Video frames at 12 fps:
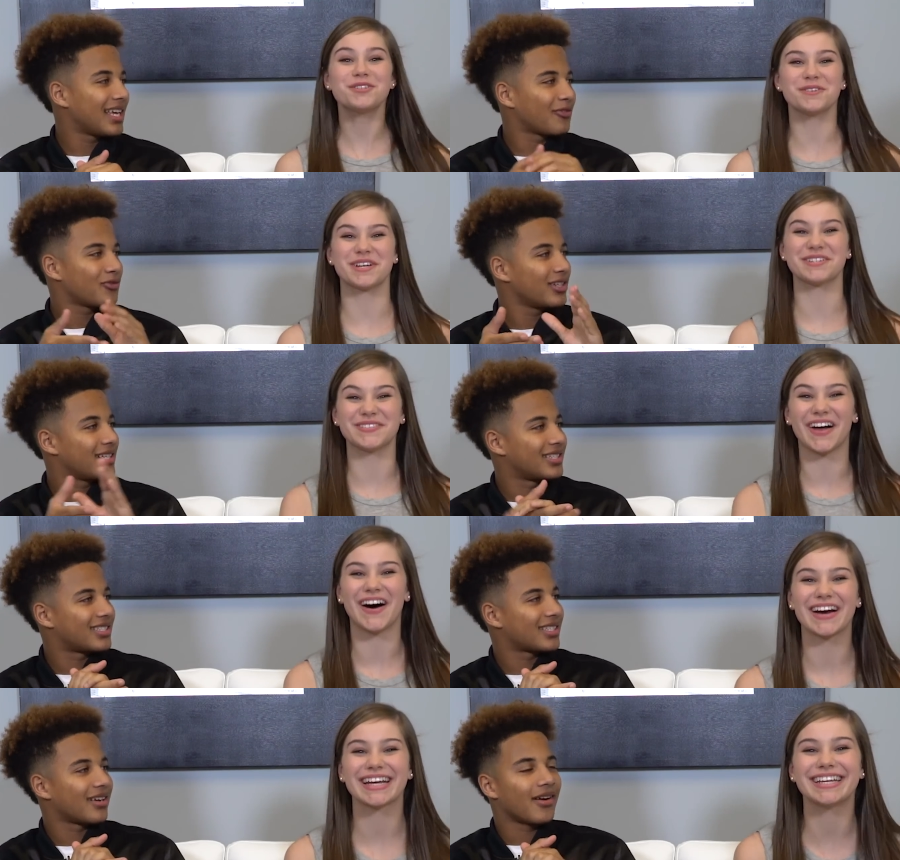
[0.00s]
Speaker 1: are doing a
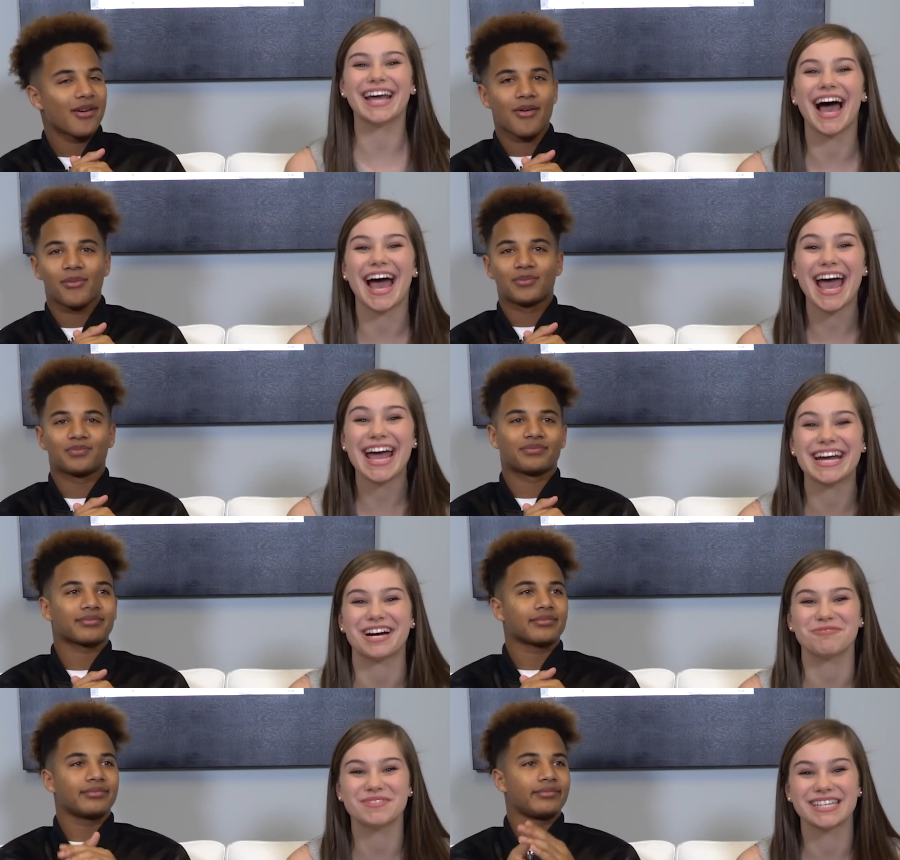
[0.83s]
vlog. Yeah,
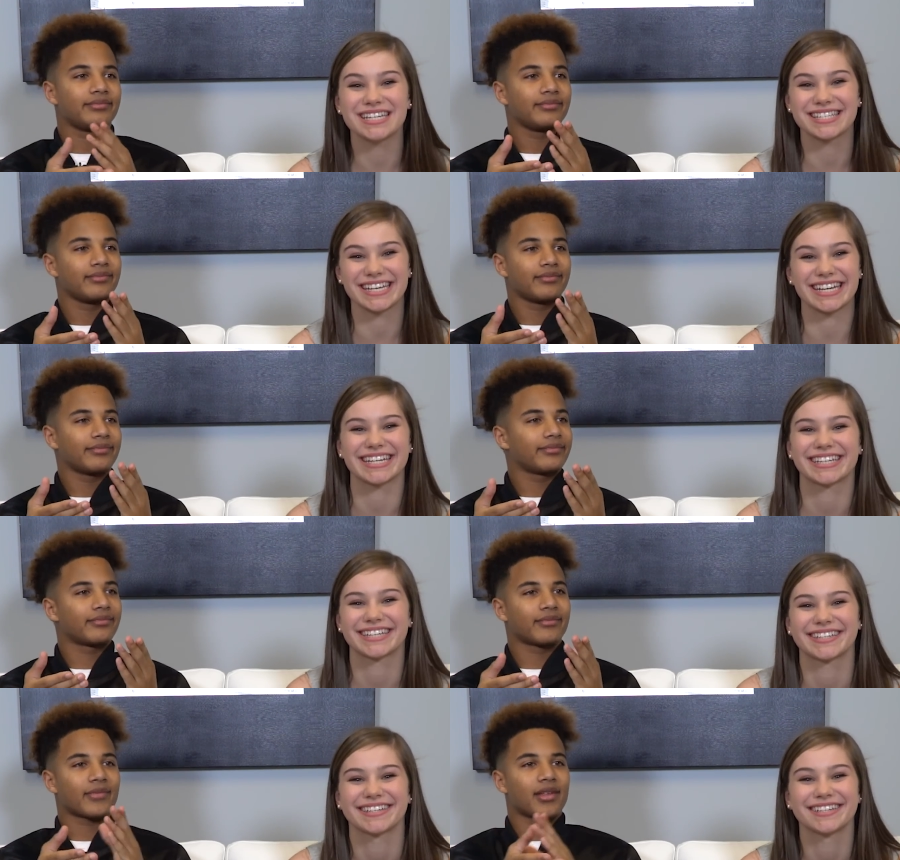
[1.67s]
hey, I'm Cece.
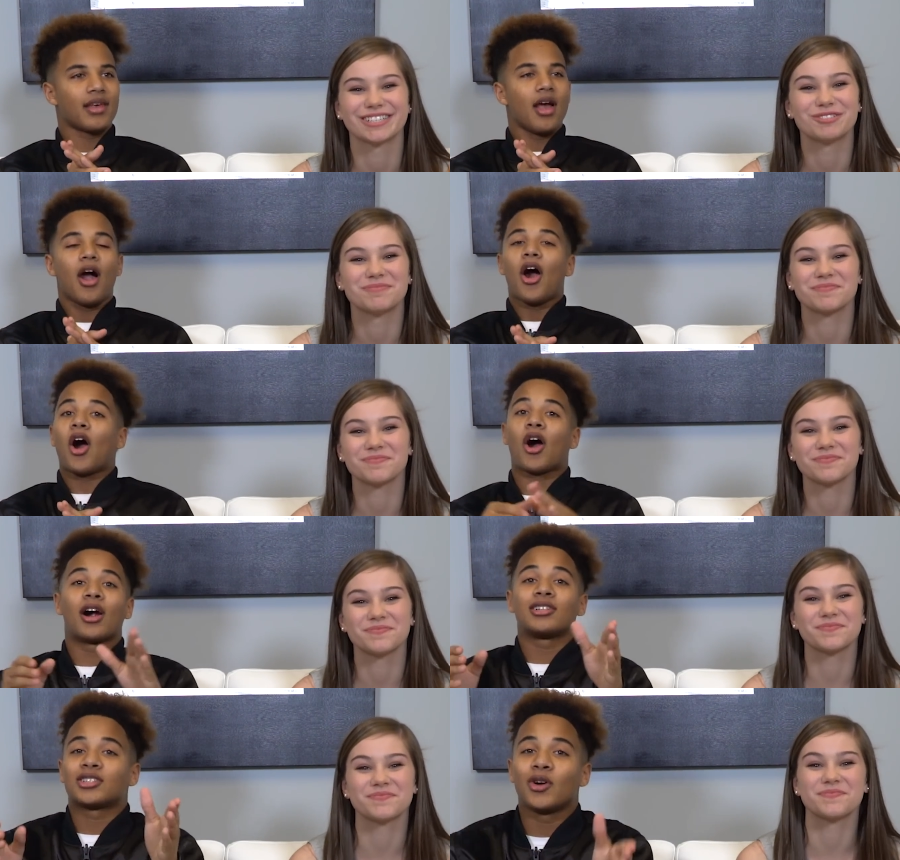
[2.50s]

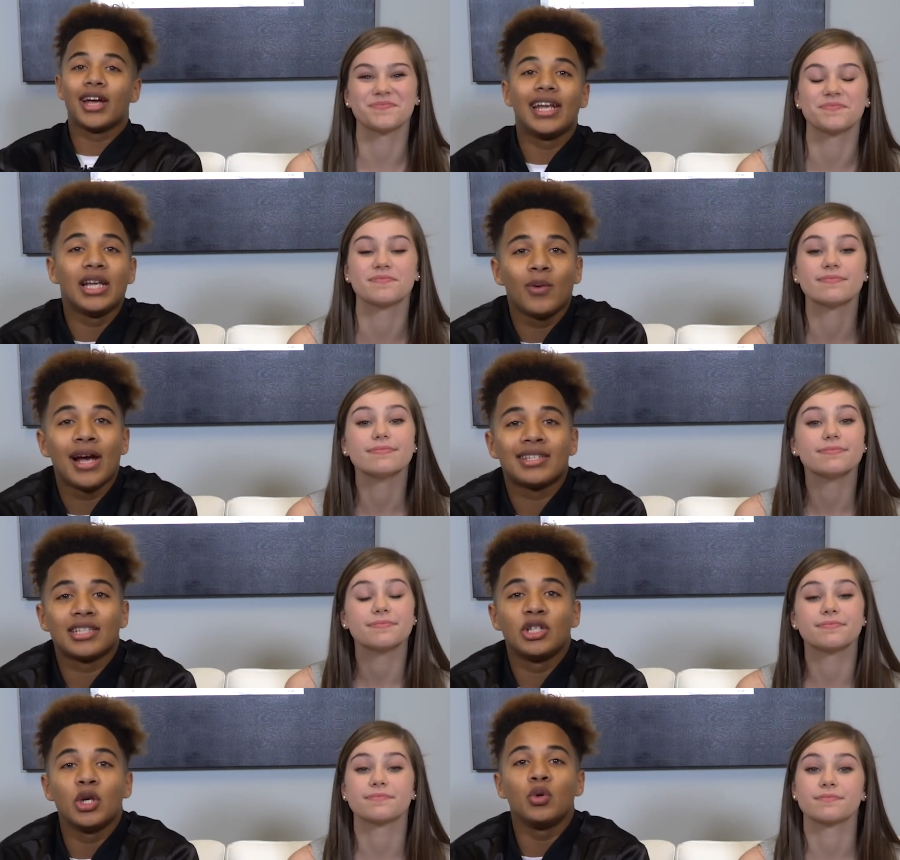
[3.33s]
Speaker 2: Alright, so
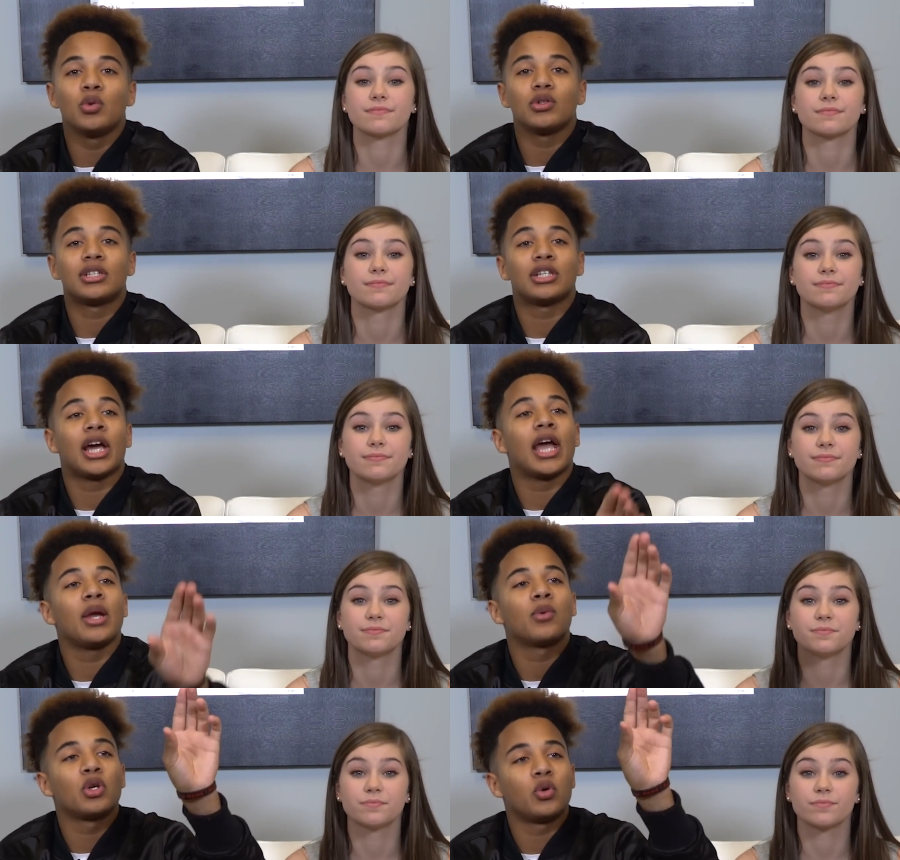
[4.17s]
anyways,
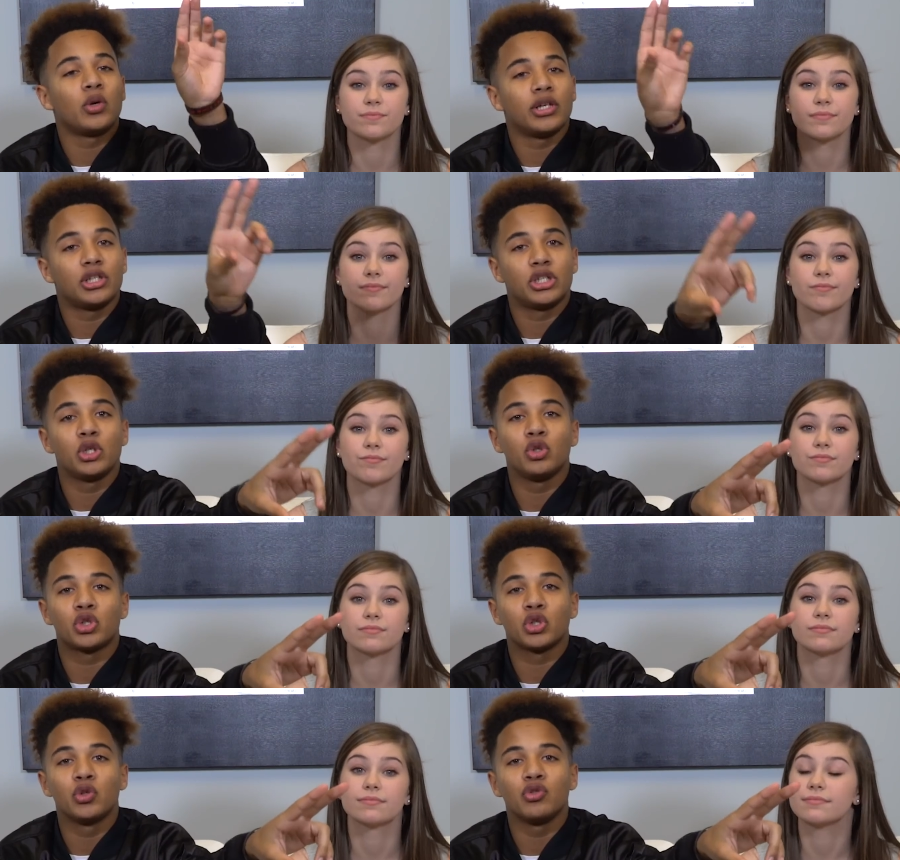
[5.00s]
today we're doing
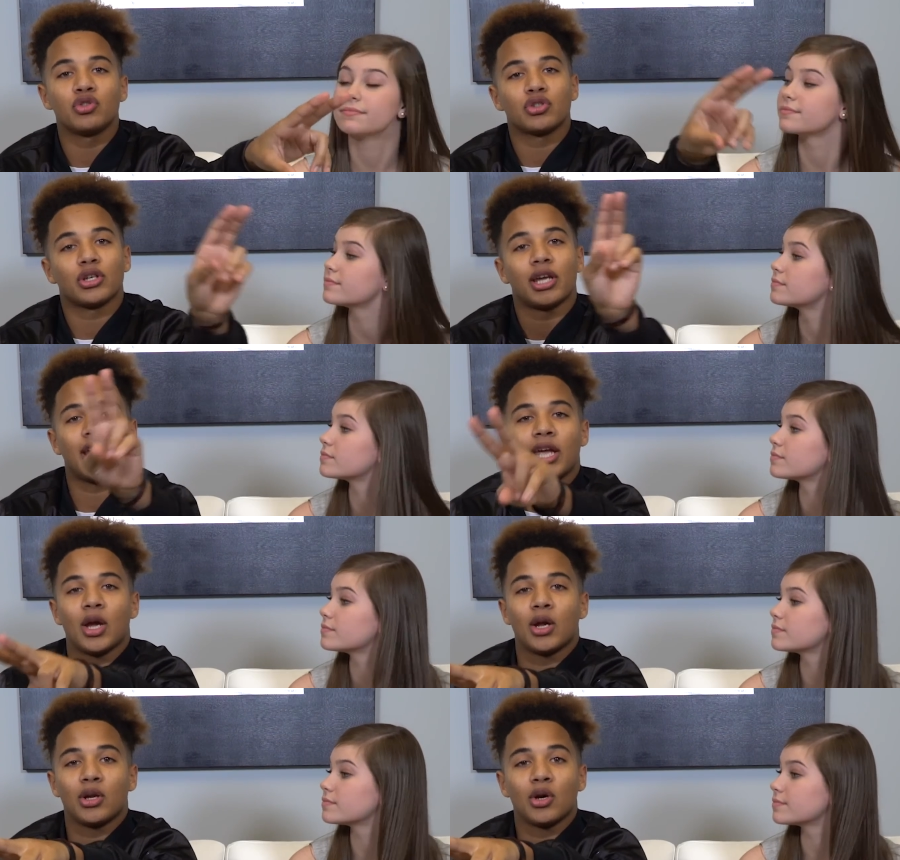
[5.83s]
2 truths
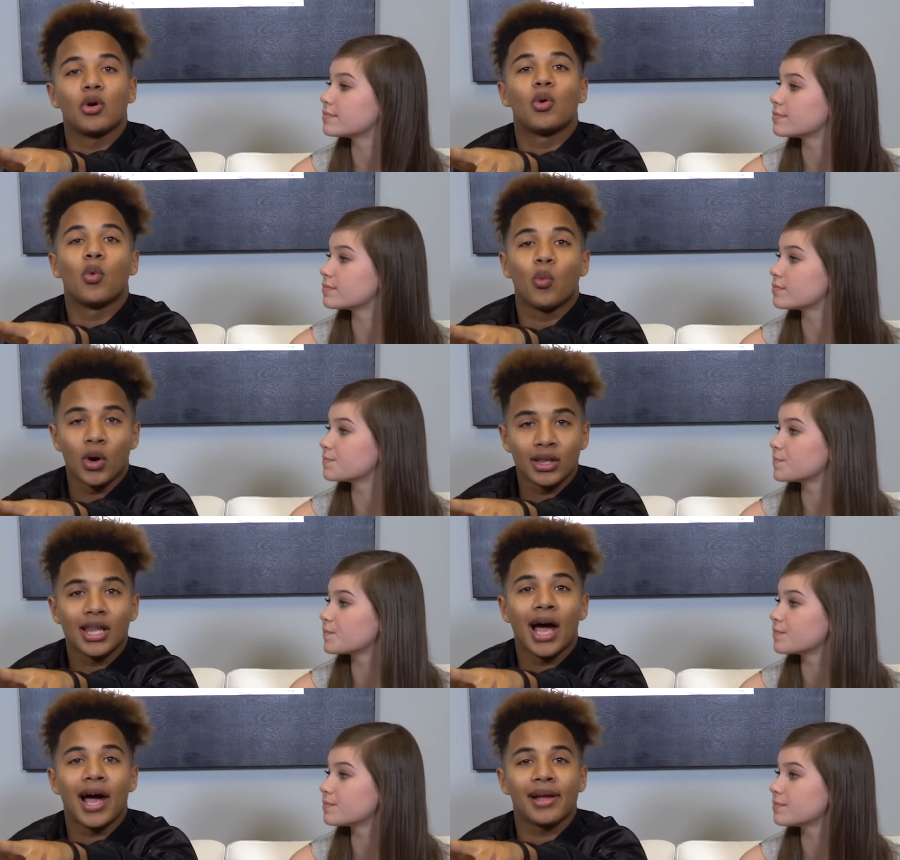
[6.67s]
and
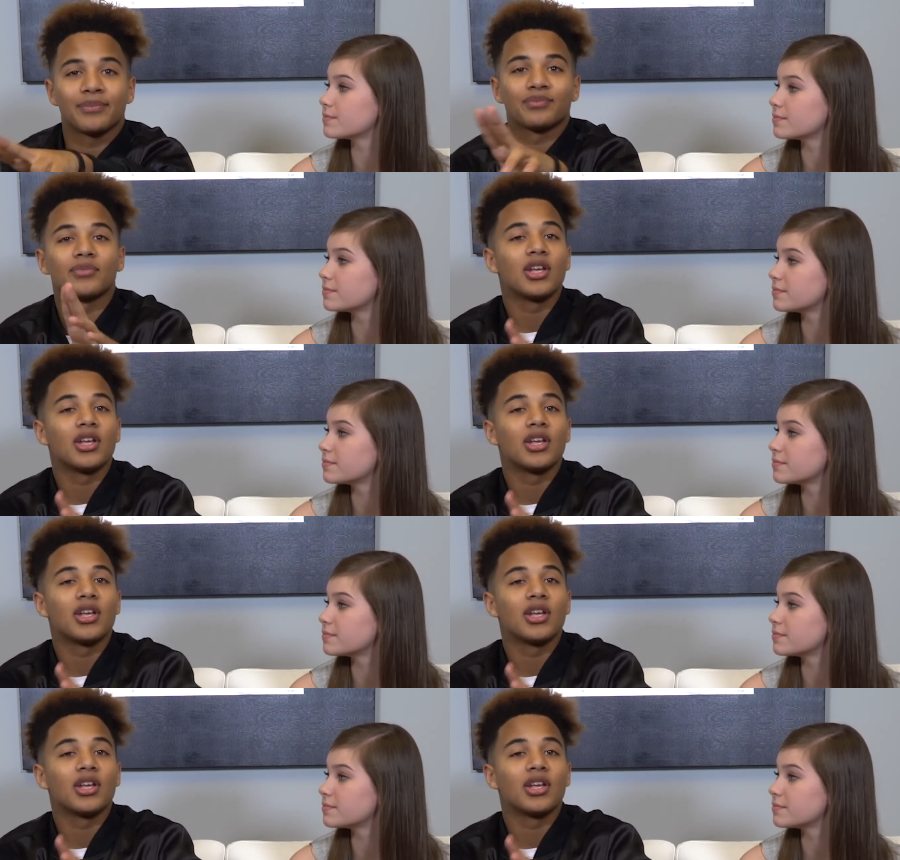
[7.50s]
1 lie.